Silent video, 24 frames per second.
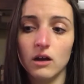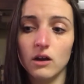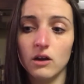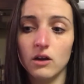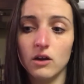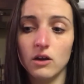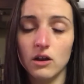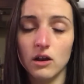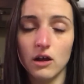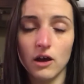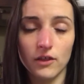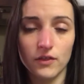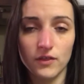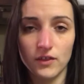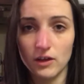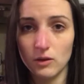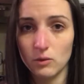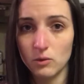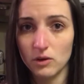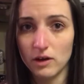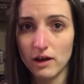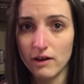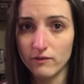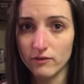
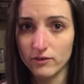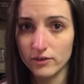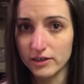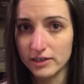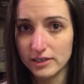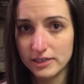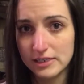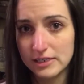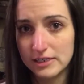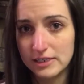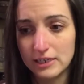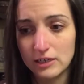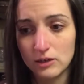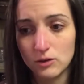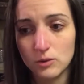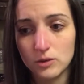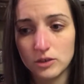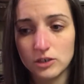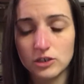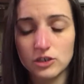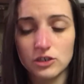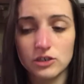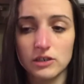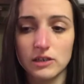nothing will ever
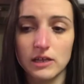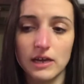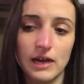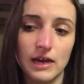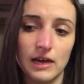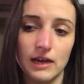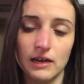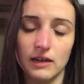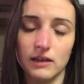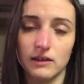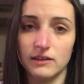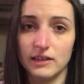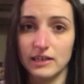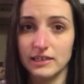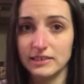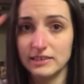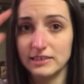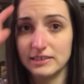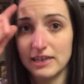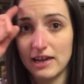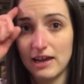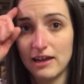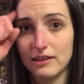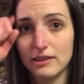extinguish,
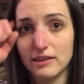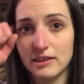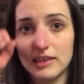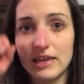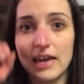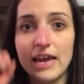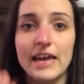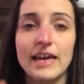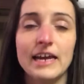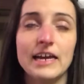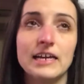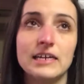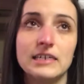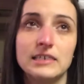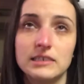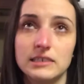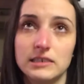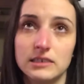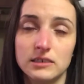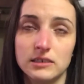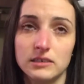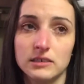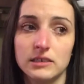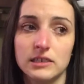that death
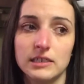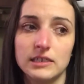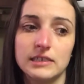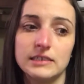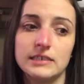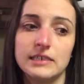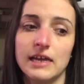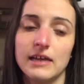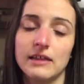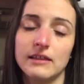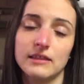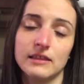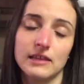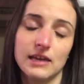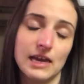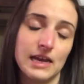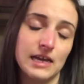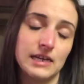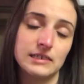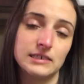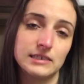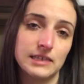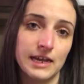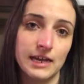
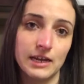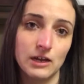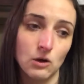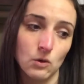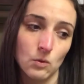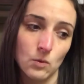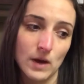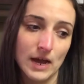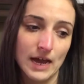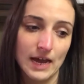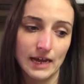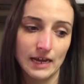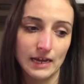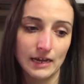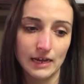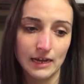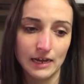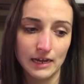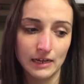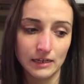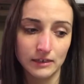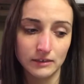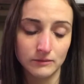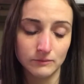can't take away.
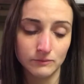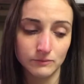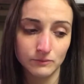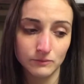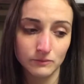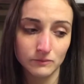And